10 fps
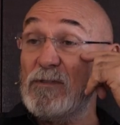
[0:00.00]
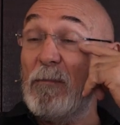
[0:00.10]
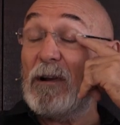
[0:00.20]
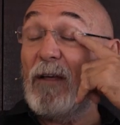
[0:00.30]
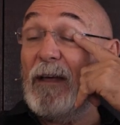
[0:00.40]

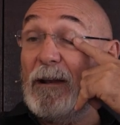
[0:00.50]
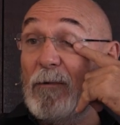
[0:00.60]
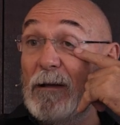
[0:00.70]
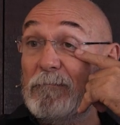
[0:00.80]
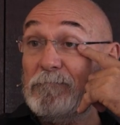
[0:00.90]
Someone got that
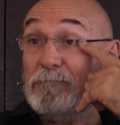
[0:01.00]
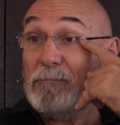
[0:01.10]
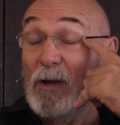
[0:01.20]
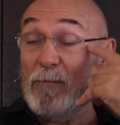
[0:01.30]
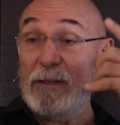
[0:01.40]
anyway.
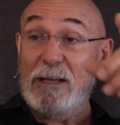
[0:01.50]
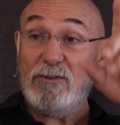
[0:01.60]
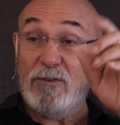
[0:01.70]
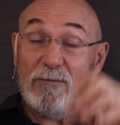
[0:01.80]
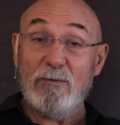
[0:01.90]
Hopefully that's
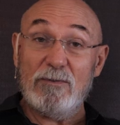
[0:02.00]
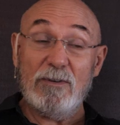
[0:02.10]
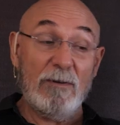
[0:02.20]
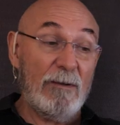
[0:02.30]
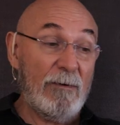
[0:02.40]
useful to
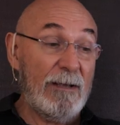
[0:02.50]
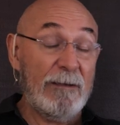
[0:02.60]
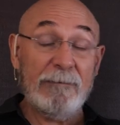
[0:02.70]
you anyway.